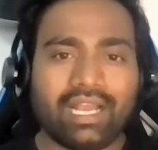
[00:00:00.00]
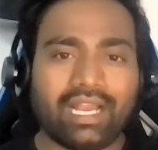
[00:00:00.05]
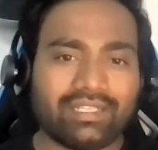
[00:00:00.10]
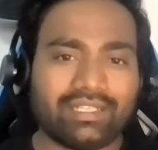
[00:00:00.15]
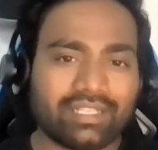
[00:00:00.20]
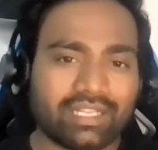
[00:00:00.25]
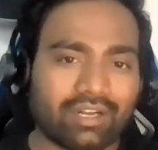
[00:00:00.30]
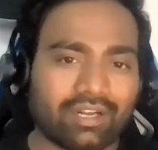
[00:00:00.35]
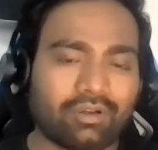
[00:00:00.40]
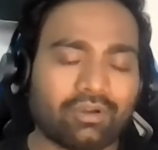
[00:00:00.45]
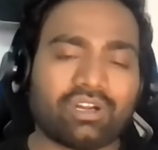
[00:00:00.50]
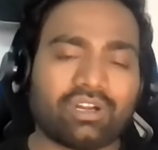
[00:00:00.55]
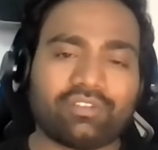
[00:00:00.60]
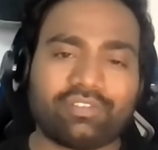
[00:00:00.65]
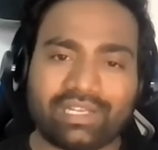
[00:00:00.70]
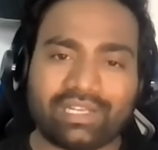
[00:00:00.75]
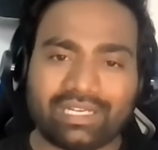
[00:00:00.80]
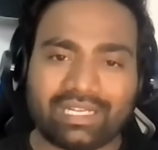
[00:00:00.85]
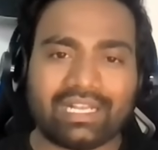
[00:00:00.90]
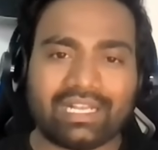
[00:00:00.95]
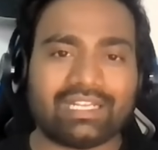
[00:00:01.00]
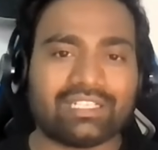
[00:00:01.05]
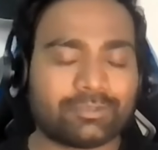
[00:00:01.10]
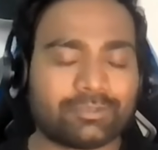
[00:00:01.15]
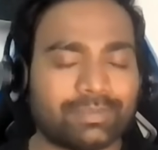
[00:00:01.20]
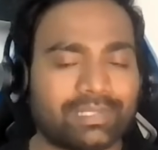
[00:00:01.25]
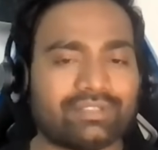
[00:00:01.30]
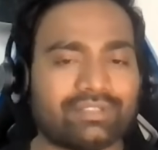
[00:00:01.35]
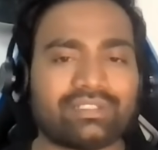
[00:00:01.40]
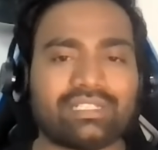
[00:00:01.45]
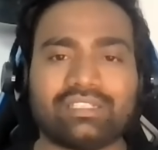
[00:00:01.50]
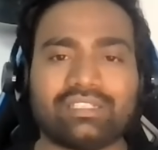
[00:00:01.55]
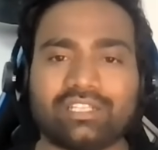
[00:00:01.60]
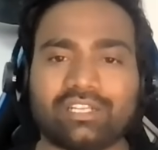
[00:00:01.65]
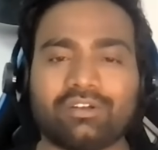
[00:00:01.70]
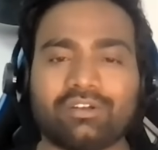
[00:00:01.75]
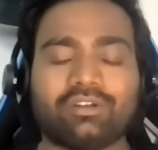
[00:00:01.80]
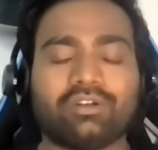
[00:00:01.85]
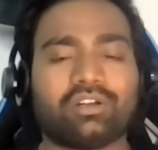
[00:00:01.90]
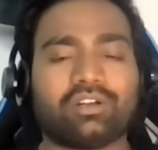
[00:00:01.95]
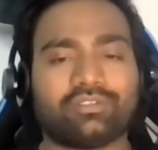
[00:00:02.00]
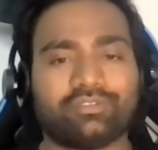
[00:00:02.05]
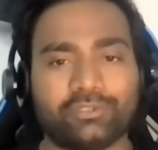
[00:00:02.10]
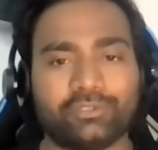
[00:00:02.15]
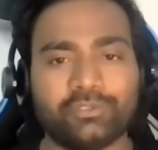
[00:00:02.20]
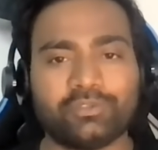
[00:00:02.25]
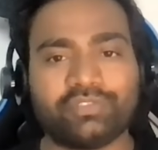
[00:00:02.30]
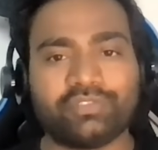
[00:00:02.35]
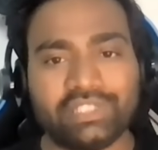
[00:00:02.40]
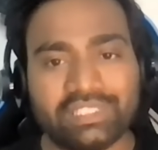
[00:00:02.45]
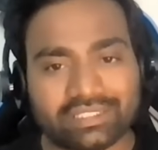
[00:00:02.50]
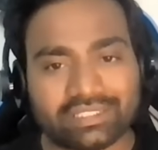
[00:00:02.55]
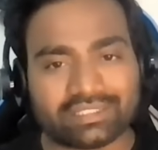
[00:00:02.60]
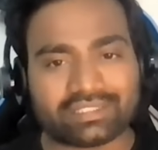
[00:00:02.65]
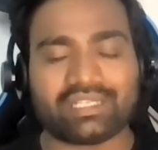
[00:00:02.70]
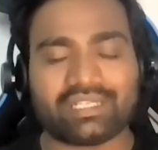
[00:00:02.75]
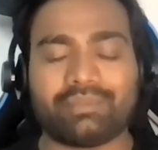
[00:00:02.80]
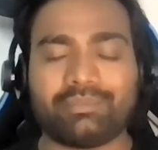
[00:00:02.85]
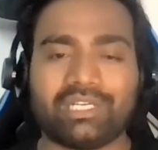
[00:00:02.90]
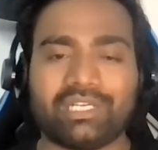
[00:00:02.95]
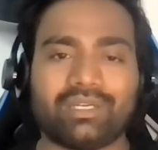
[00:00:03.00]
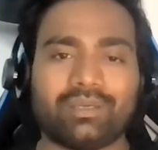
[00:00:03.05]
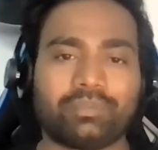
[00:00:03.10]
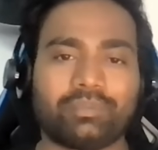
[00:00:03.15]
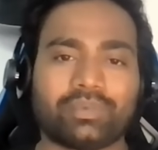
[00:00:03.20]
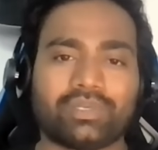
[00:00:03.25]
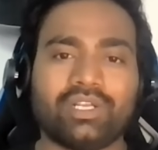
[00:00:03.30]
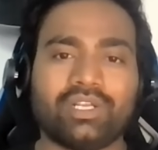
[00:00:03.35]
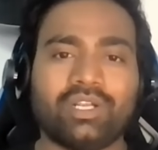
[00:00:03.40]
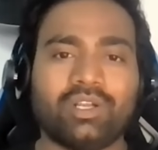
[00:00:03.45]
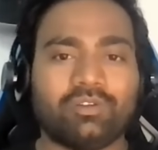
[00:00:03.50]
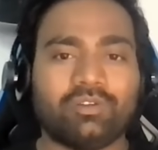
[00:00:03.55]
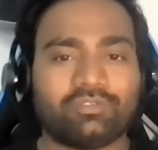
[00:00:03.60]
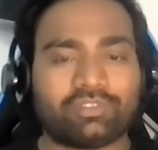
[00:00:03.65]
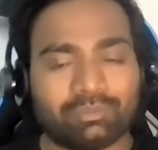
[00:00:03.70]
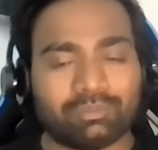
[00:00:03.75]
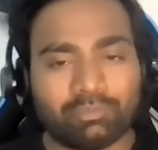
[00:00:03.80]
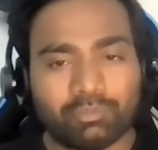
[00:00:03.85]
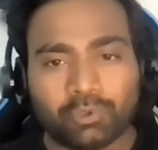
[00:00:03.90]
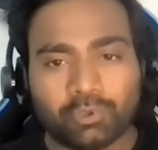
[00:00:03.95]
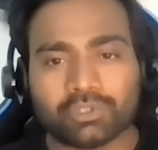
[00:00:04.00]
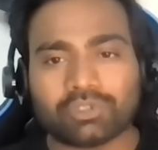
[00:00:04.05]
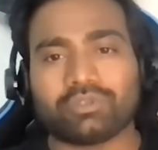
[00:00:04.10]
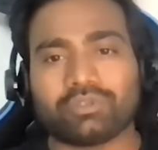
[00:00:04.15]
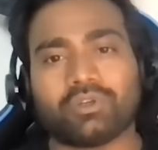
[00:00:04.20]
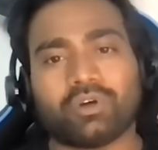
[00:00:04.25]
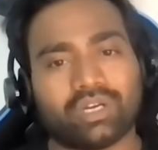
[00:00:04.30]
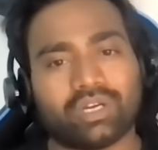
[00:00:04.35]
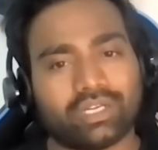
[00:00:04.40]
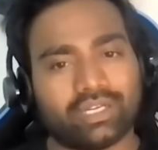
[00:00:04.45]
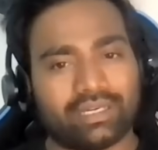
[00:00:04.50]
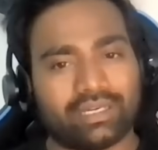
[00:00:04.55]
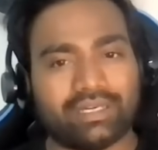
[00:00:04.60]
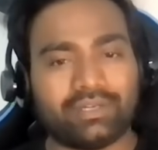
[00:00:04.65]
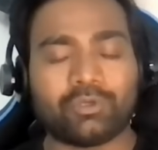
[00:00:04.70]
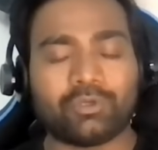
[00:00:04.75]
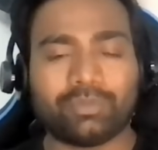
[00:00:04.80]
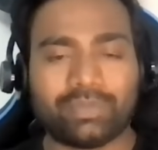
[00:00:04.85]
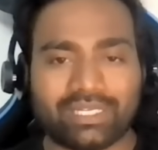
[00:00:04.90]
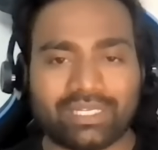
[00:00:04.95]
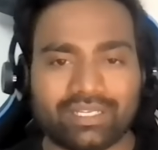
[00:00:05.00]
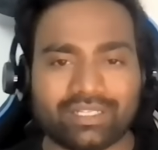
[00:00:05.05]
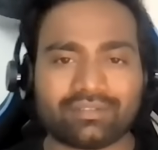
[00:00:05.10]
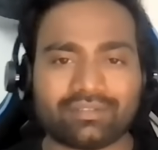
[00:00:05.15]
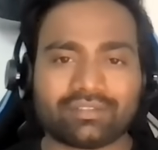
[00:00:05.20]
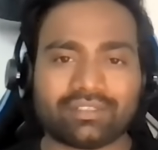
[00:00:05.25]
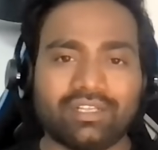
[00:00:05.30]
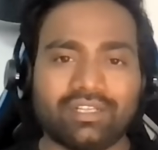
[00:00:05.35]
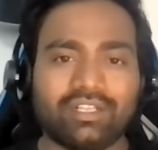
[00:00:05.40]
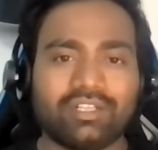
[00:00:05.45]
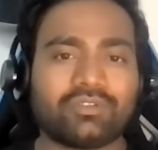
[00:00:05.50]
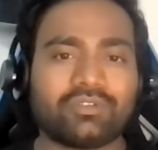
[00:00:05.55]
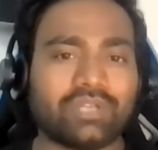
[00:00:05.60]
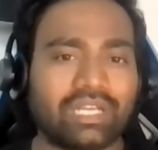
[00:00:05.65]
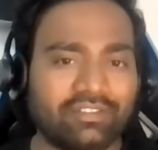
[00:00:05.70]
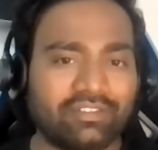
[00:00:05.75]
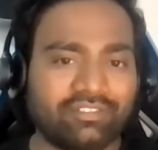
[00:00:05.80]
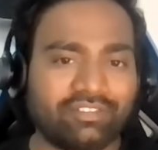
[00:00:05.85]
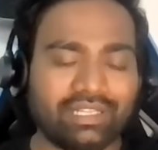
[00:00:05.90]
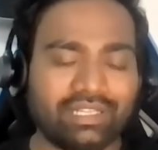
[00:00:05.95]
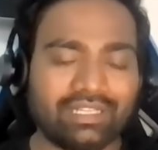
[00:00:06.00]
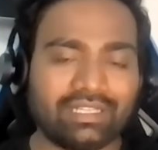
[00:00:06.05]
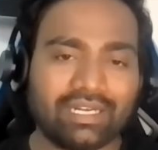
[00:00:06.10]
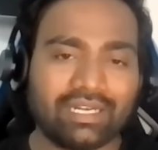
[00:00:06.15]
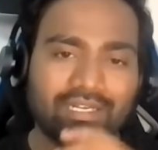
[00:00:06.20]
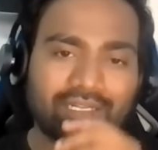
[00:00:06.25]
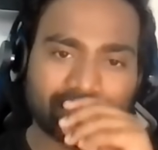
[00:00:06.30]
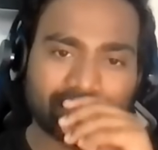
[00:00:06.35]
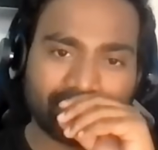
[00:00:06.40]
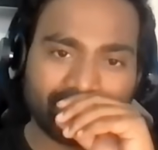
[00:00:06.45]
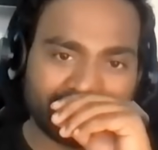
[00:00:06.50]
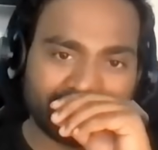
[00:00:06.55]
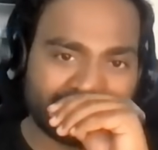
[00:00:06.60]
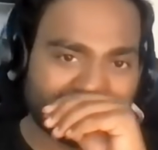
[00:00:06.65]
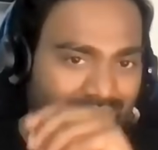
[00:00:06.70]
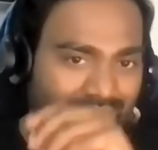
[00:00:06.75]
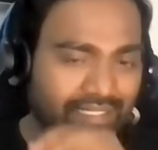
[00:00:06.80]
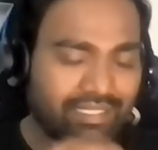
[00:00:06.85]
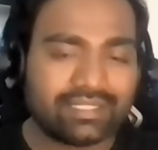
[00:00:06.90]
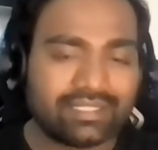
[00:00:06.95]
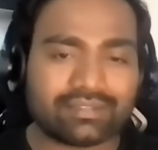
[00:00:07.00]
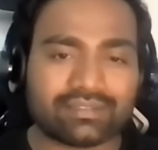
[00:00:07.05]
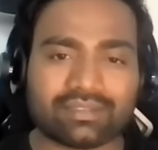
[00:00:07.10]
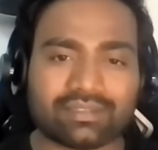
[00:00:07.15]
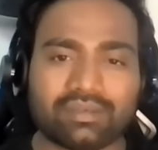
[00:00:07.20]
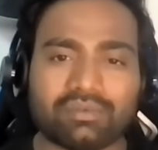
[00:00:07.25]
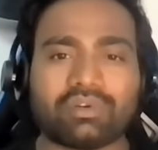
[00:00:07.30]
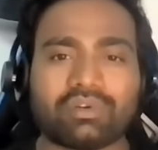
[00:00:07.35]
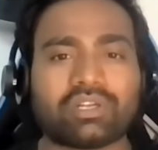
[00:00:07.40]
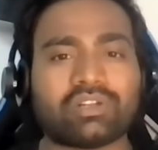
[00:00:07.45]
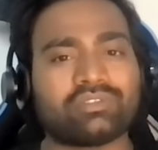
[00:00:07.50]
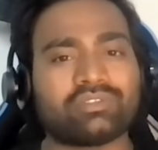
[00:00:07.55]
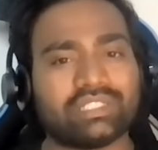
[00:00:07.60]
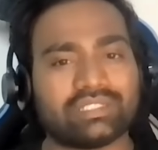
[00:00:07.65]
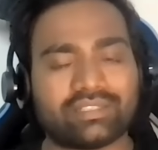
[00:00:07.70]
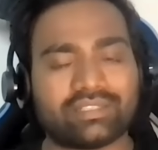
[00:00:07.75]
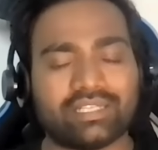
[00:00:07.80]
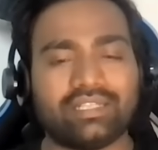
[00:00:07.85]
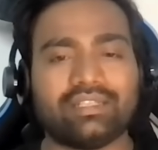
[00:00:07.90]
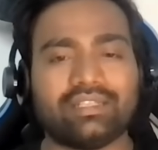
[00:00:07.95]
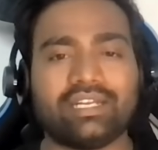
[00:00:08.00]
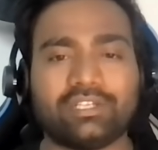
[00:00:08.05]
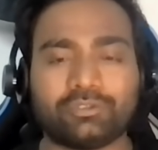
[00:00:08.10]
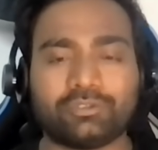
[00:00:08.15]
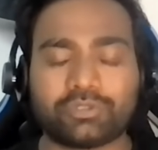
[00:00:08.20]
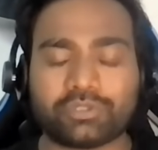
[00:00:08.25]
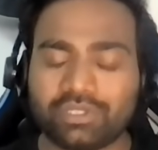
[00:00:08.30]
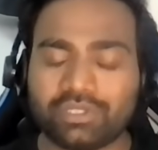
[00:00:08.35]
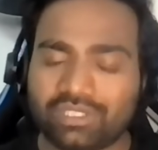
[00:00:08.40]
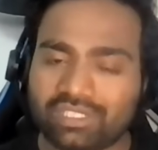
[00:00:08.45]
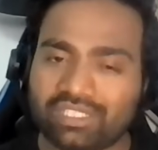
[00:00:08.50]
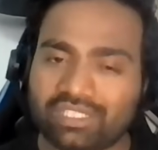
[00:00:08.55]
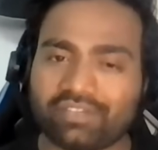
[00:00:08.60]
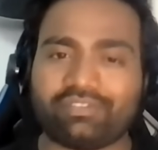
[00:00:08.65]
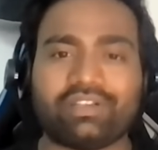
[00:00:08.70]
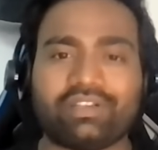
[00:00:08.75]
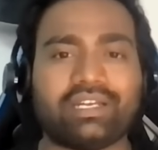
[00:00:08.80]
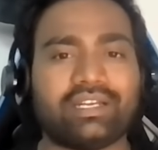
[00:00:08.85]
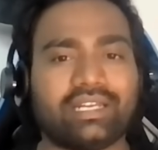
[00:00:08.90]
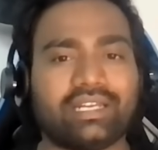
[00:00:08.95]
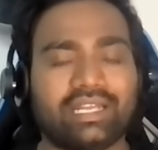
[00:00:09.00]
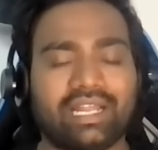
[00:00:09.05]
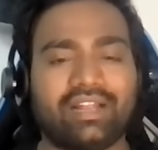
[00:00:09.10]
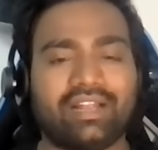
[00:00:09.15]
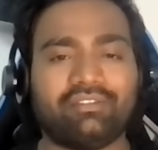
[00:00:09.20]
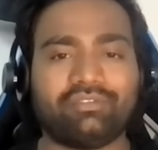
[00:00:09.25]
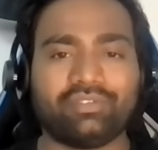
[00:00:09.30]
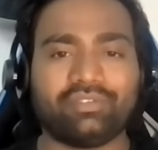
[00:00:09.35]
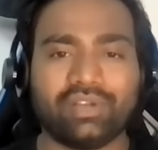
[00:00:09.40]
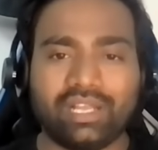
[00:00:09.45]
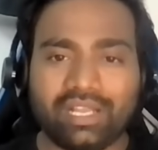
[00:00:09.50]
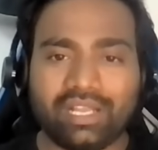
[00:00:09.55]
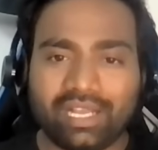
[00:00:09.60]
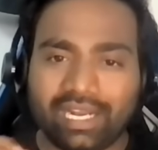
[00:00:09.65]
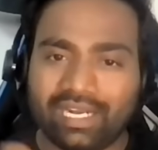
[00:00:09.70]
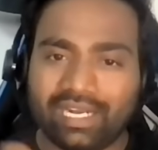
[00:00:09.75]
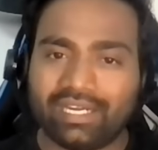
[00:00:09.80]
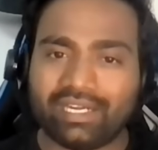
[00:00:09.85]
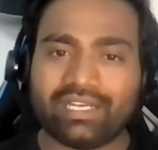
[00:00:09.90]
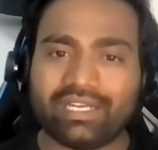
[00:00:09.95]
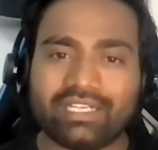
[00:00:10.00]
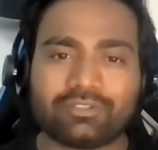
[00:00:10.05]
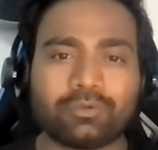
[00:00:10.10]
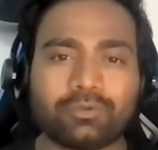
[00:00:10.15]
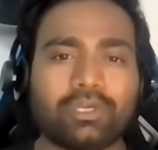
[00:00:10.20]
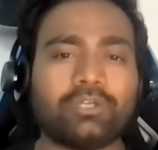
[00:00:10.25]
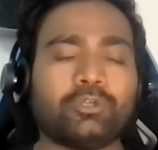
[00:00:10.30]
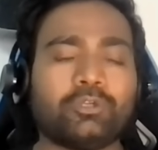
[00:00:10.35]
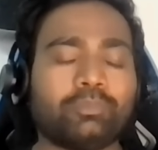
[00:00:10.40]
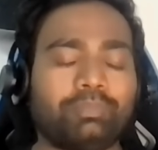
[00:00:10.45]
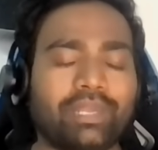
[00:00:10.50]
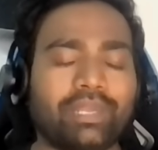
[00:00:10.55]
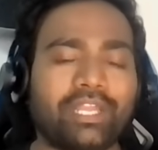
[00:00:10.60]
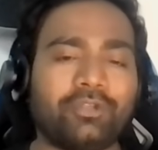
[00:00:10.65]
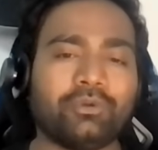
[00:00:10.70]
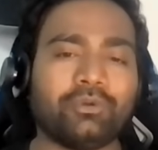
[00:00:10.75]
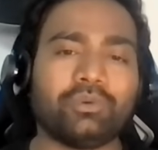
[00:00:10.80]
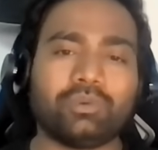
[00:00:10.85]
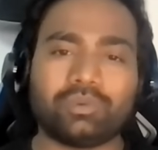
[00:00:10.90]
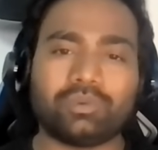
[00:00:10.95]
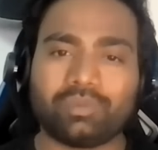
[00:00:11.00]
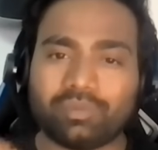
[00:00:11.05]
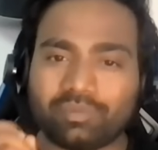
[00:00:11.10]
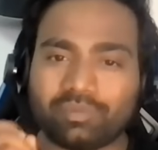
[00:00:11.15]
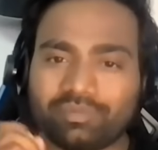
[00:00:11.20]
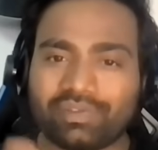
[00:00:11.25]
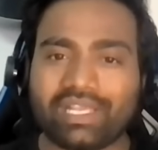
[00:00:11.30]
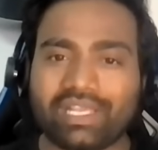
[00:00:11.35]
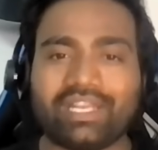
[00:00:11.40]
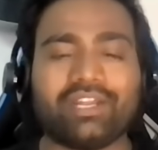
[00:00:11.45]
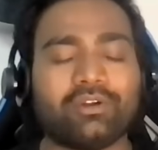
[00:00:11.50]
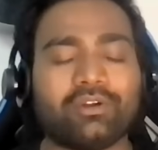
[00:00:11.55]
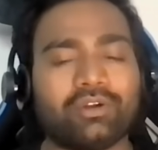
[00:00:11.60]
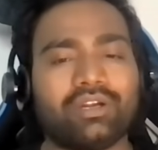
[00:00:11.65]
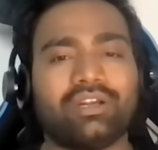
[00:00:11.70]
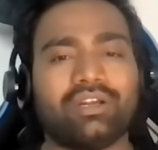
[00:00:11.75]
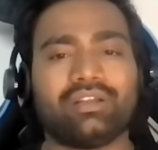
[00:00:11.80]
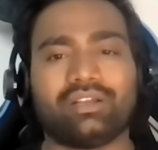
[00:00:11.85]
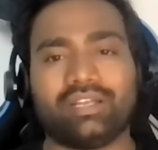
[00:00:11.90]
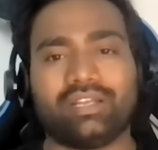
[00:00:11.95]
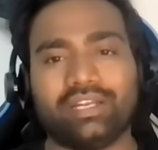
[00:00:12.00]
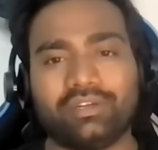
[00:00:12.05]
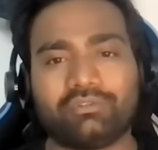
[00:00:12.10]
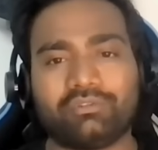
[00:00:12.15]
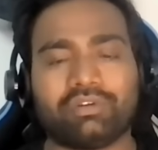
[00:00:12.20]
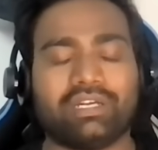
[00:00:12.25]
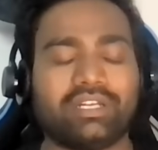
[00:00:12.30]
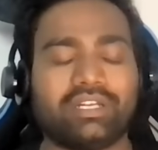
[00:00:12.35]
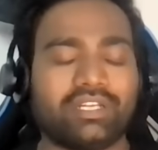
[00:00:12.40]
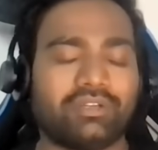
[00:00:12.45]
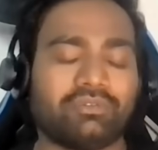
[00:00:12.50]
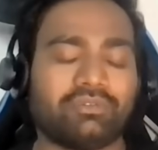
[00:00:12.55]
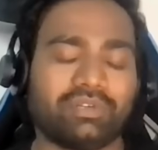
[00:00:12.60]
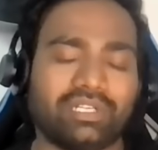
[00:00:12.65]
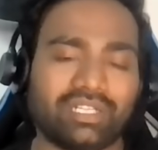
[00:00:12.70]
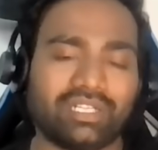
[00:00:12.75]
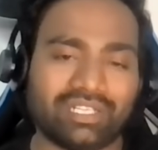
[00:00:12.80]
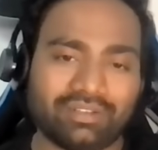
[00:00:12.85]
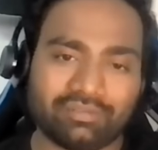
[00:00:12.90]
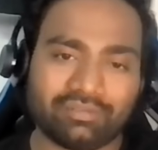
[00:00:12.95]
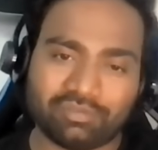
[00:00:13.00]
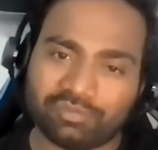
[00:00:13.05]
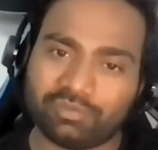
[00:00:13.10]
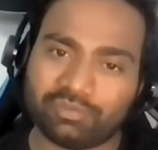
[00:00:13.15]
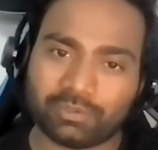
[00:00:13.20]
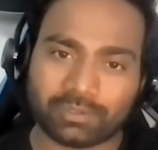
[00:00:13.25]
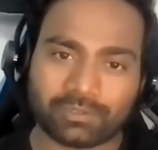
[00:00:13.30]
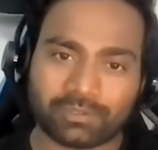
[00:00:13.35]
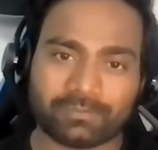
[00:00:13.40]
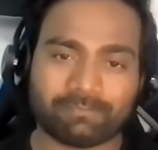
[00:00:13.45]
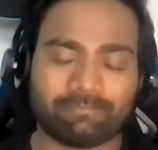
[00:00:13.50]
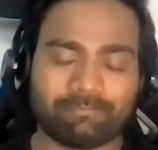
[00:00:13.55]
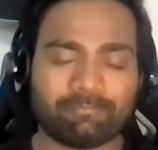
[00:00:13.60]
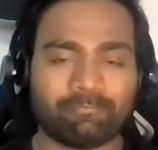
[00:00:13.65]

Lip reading: And there are a lot of enhancements and there are a lot of new features coming up from both Docker and Kubernetes. So I feel that this is one of the skills that you should definitely have, and it's going to pay you very good in 2024.